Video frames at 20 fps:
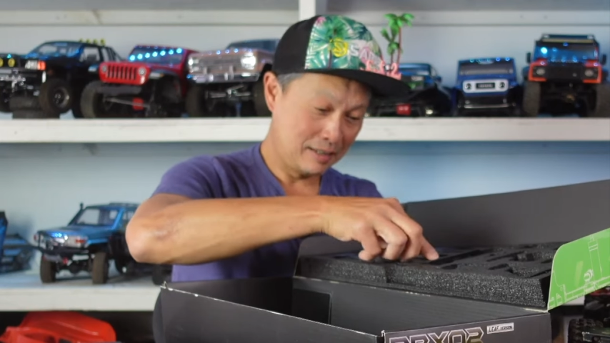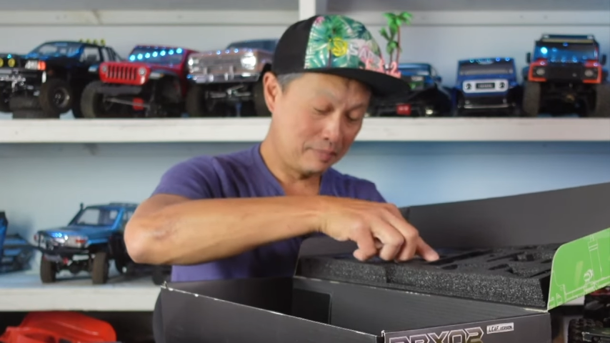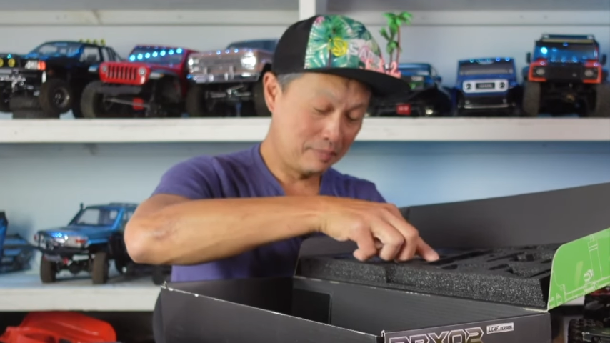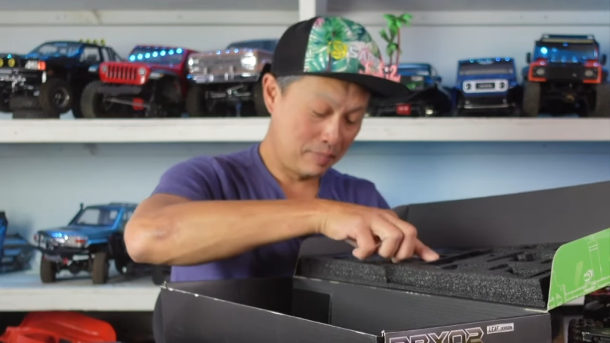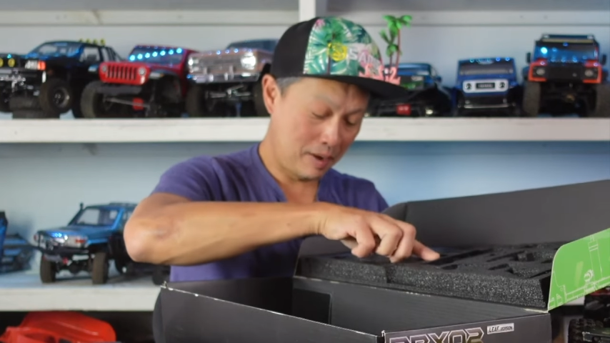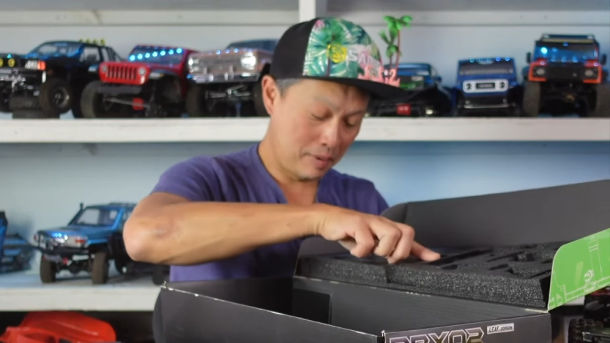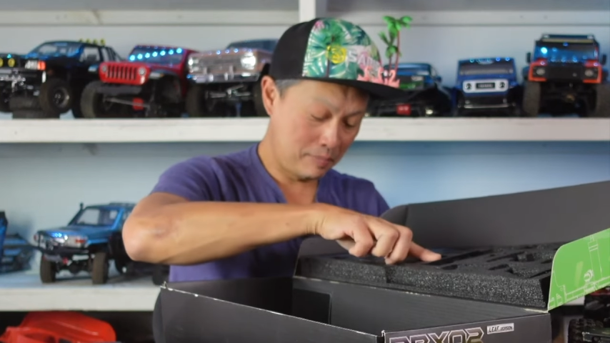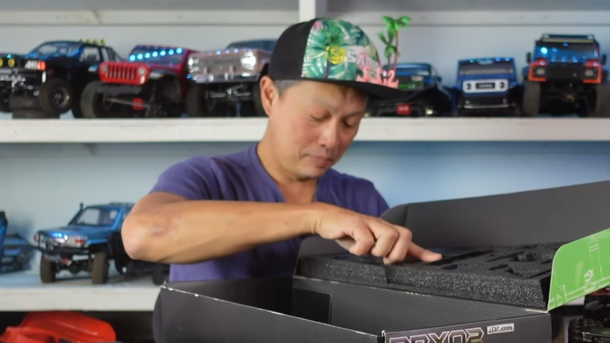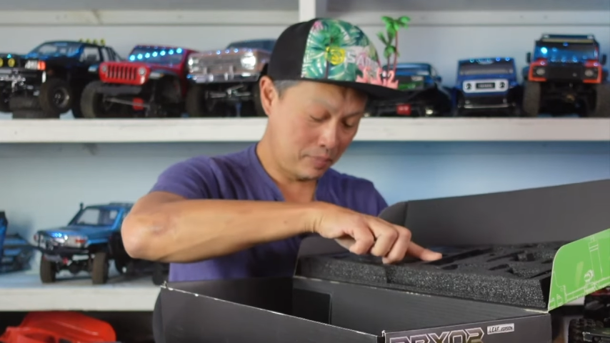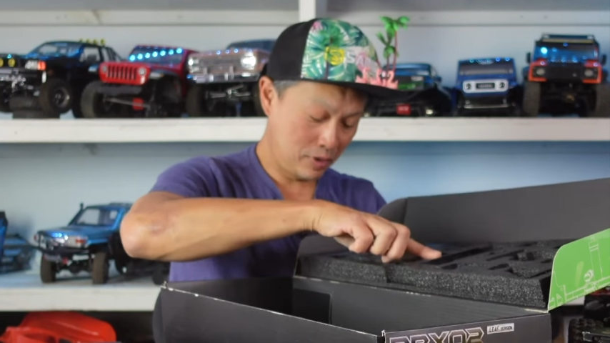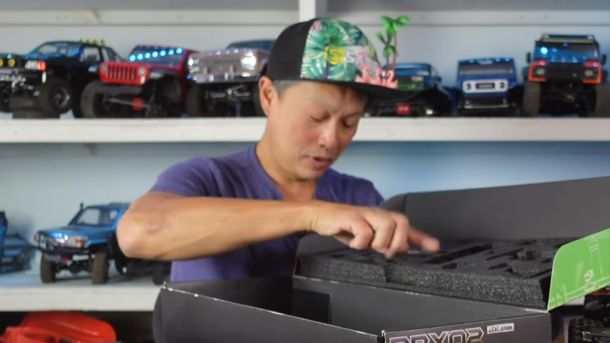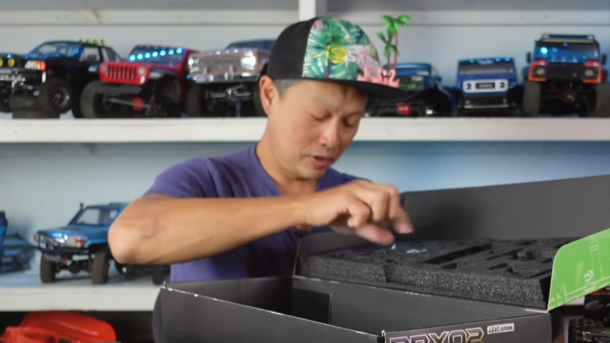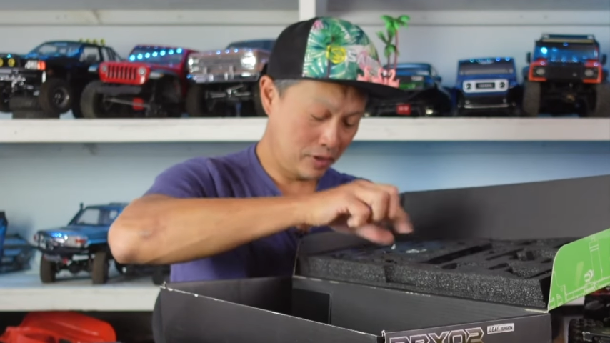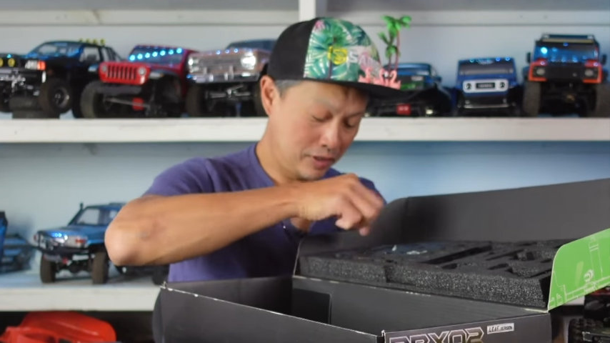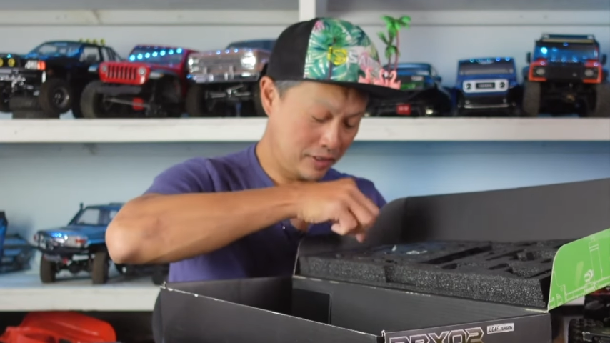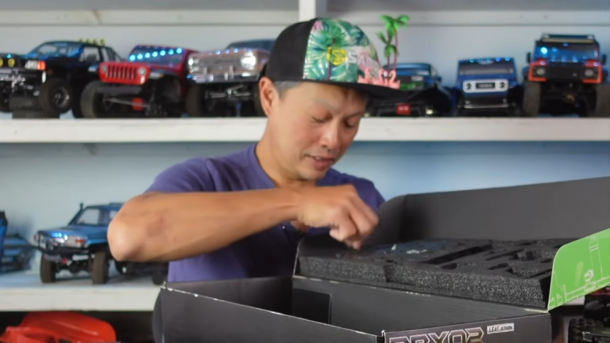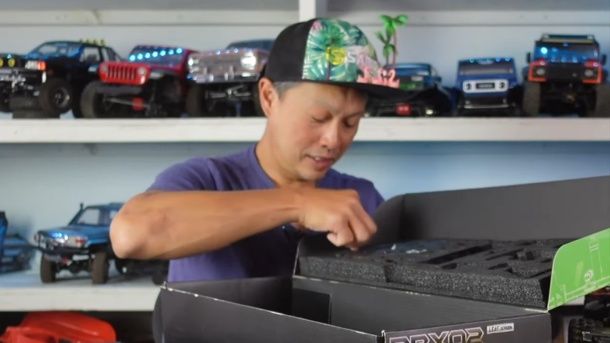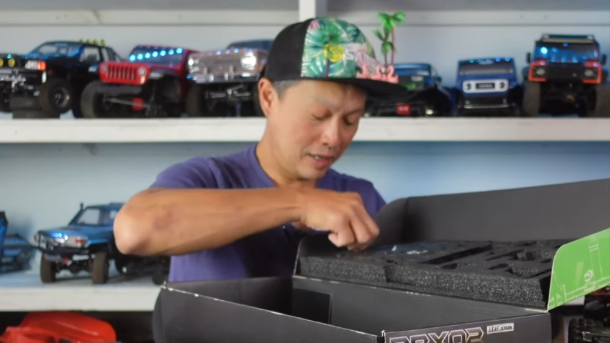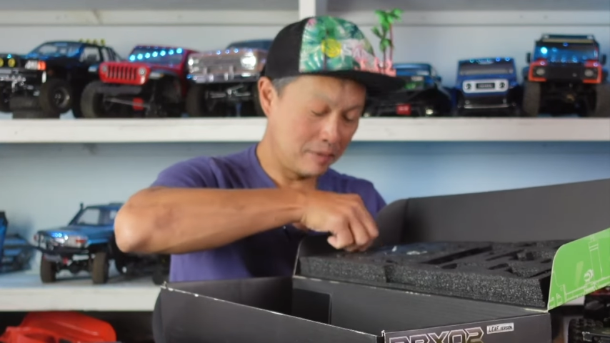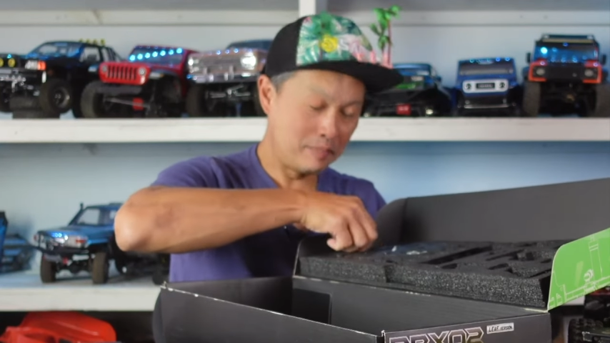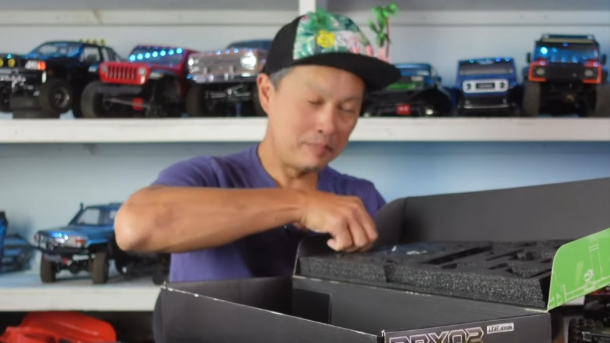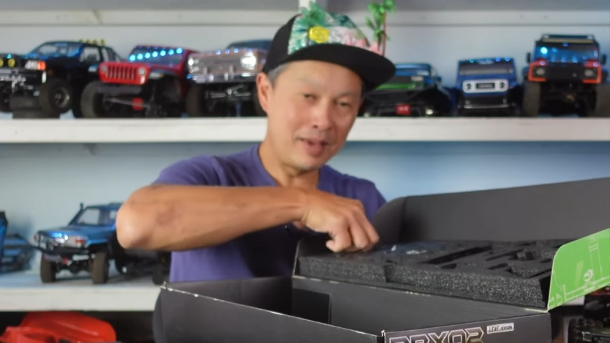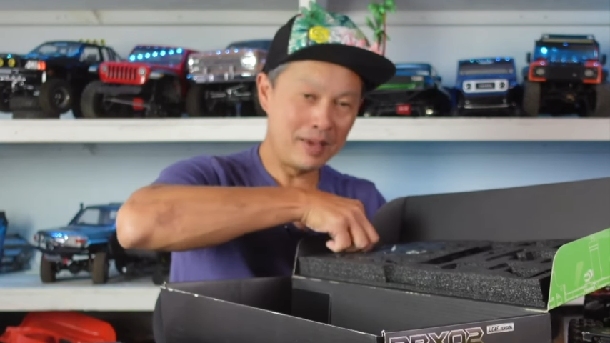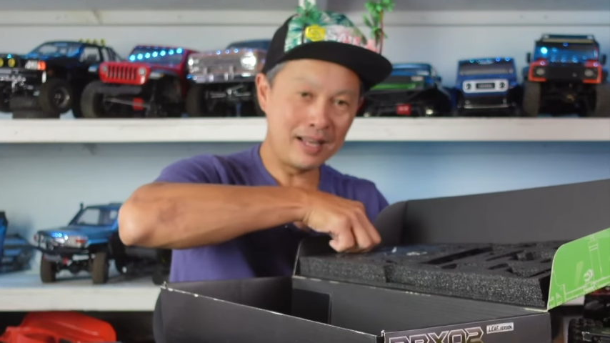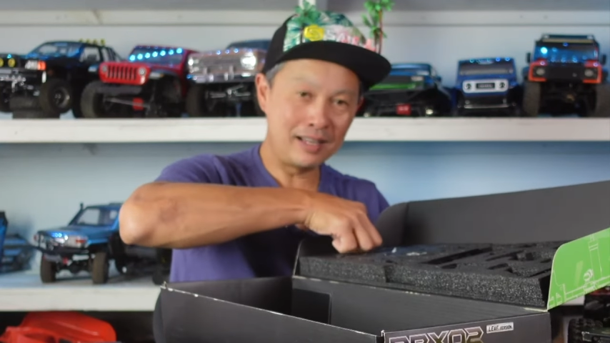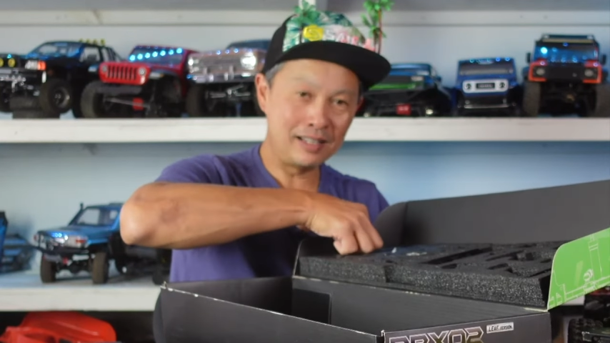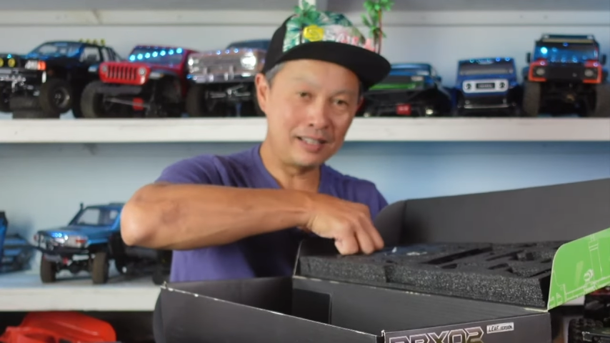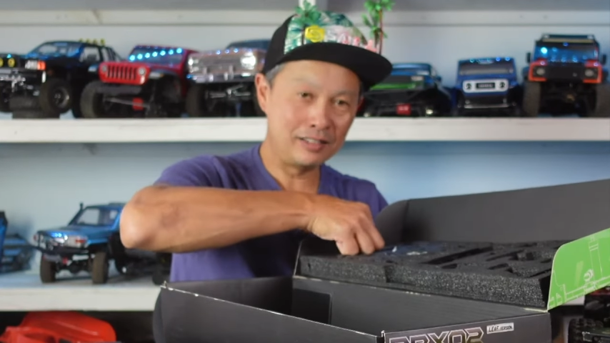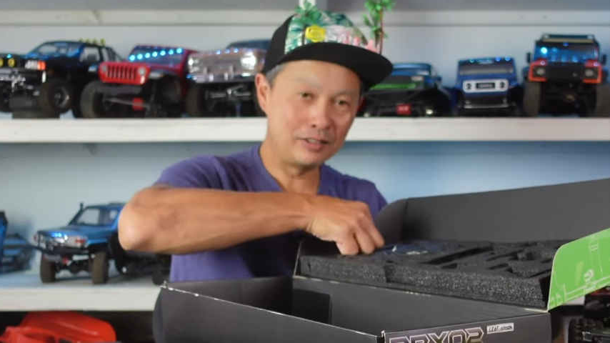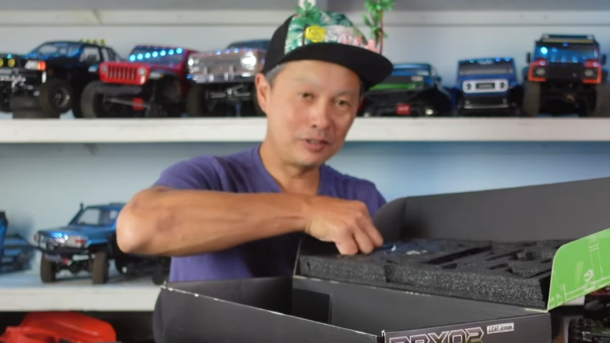Bumpers that are
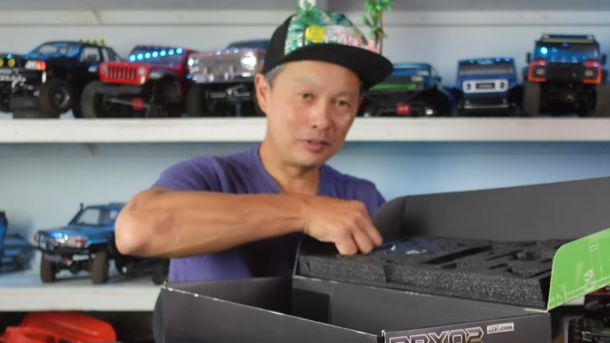metal,